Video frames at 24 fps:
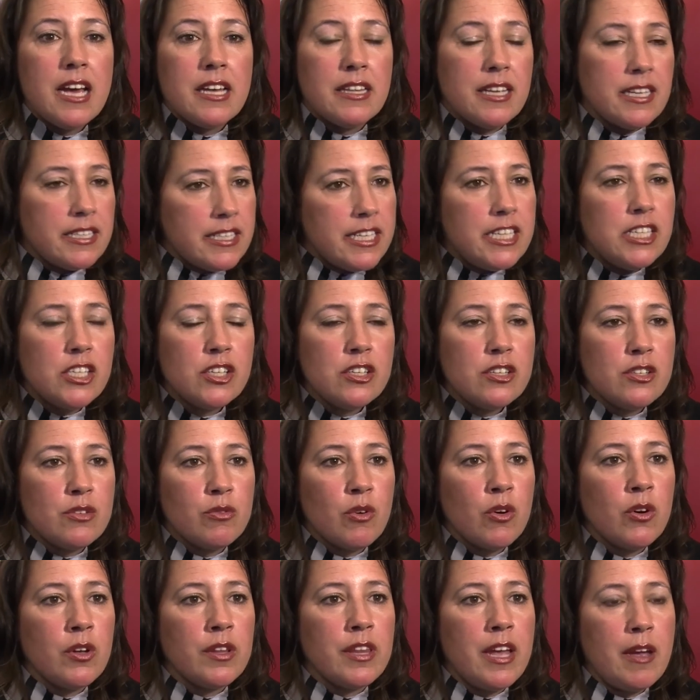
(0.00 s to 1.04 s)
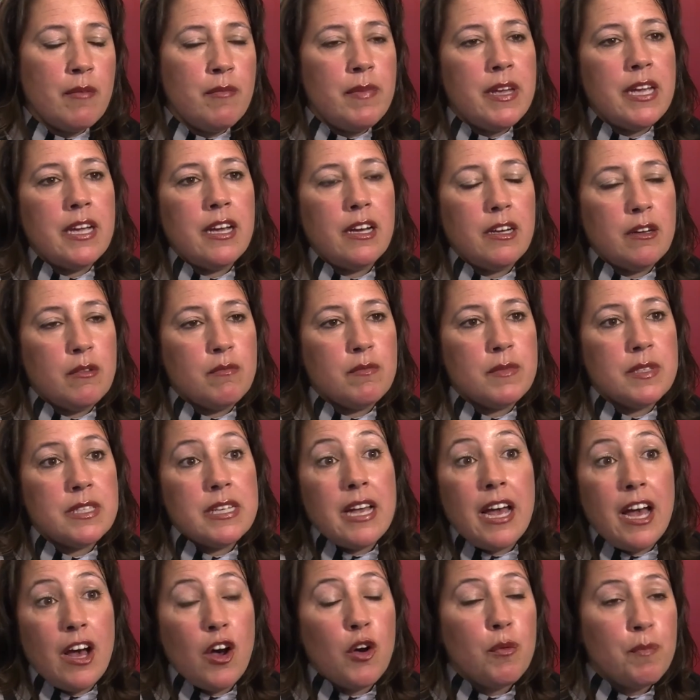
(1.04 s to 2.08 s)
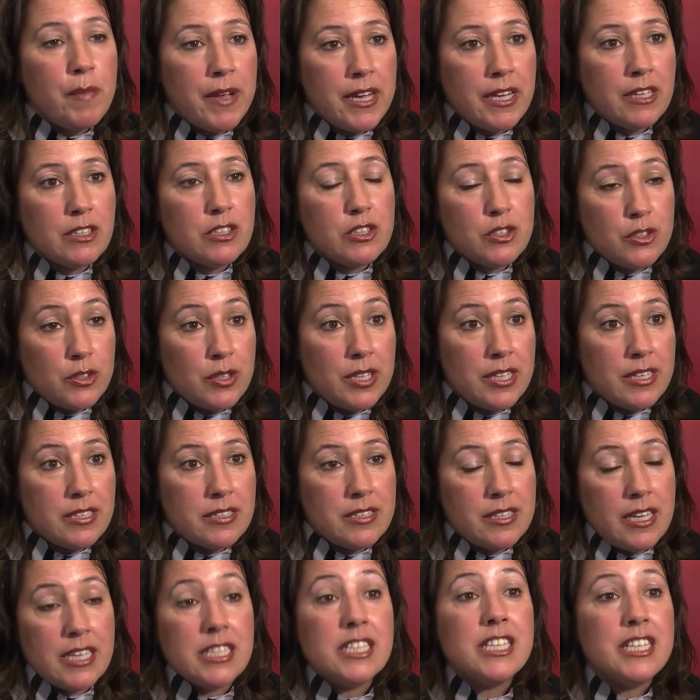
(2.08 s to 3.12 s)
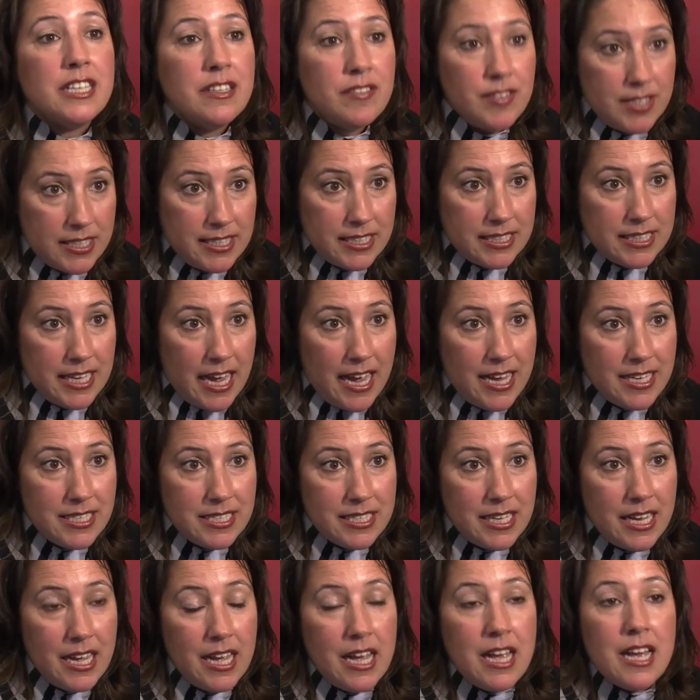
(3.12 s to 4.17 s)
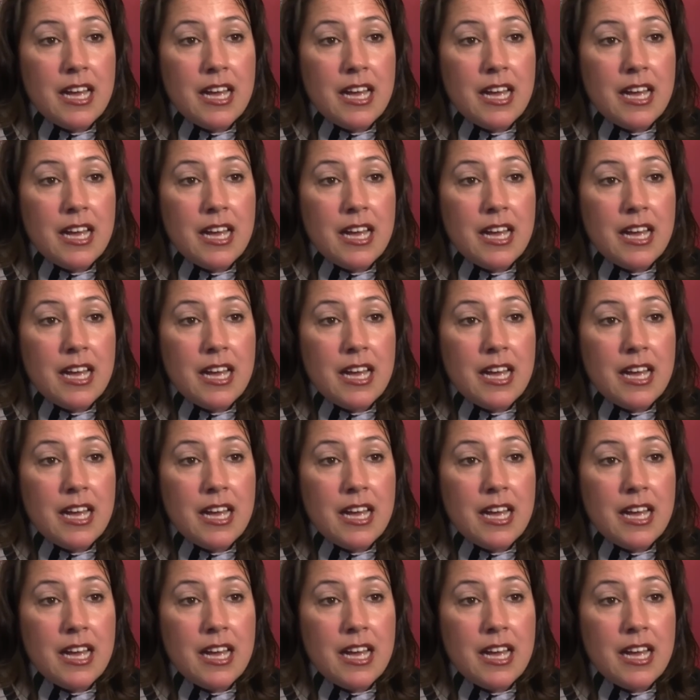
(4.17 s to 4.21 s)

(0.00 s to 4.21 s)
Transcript: The teacher's role then becomes helping students achieve success.